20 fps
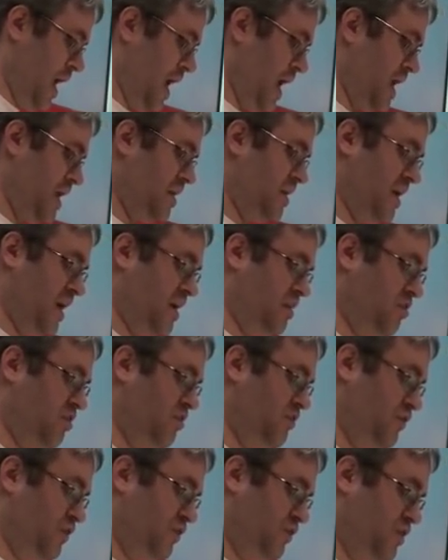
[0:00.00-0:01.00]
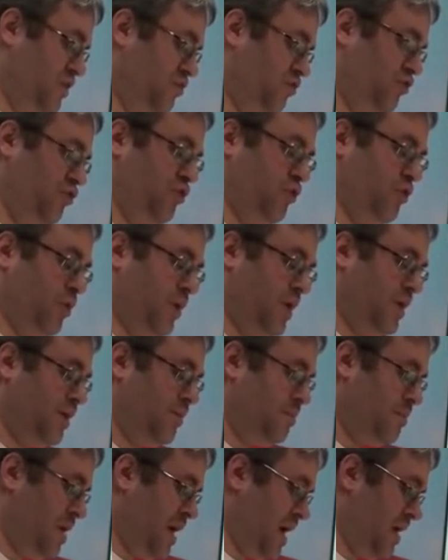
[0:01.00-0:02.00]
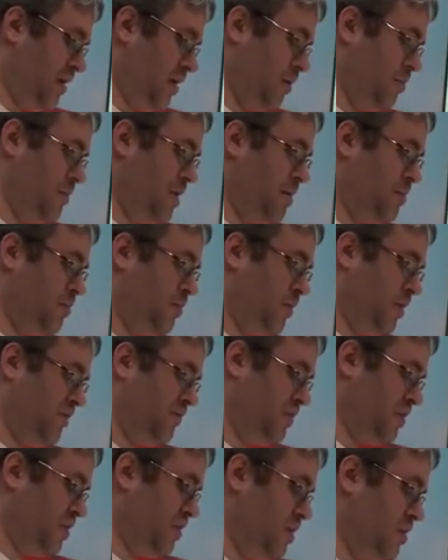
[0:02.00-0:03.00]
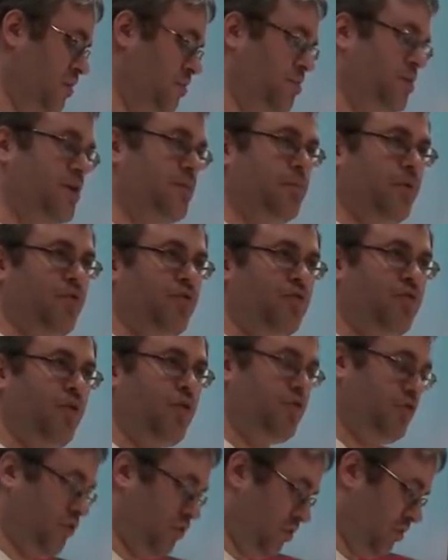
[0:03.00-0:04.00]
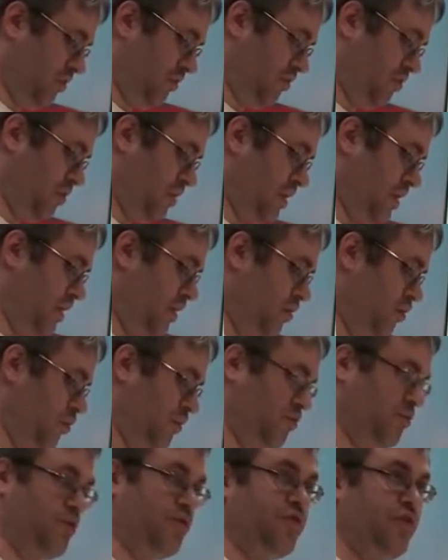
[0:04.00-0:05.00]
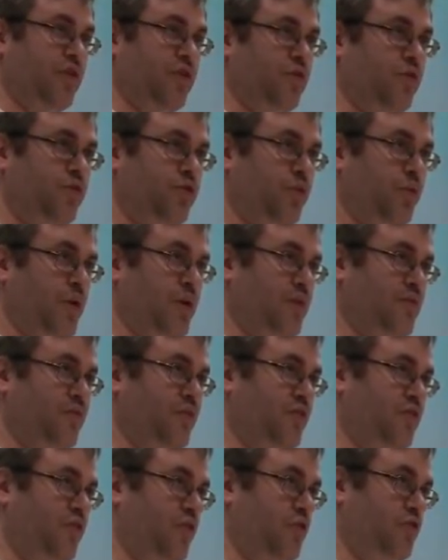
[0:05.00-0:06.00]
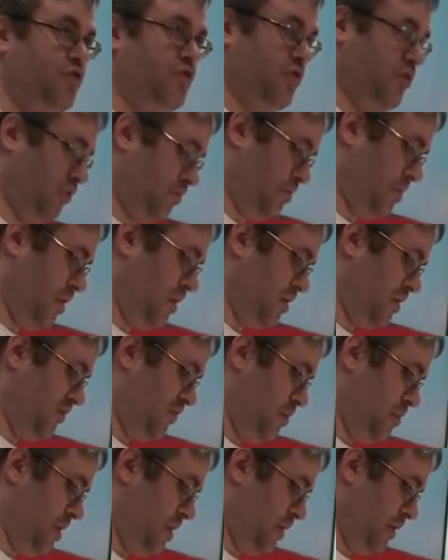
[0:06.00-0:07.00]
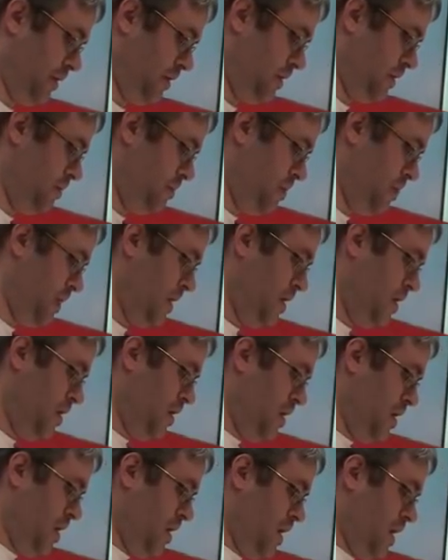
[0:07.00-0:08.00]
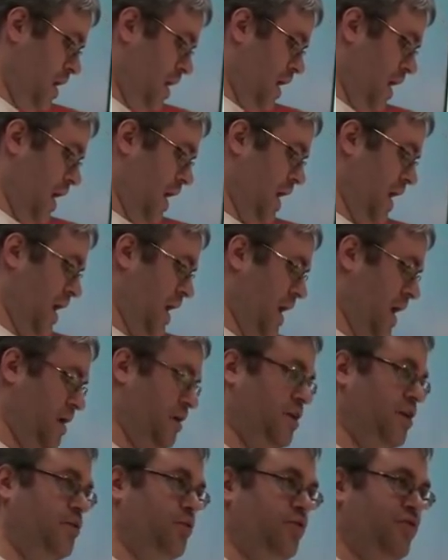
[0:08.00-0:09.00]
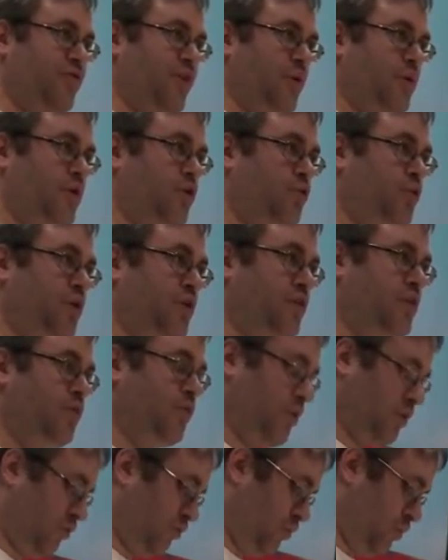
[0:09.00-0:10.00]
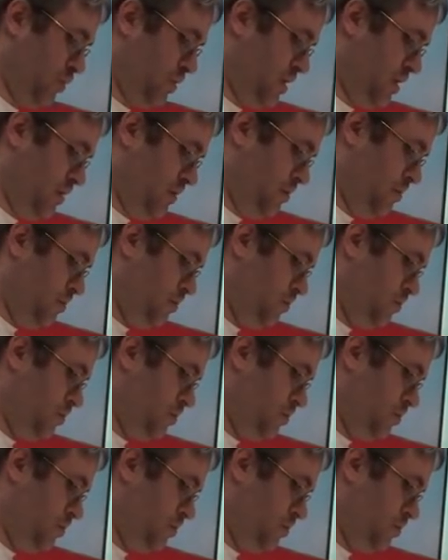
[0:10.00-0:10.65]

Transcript: And in 1952, he met a member of the Young People's Socialist League, which was the youth wing of the Socialist Party of America. And he was very quickly recruited.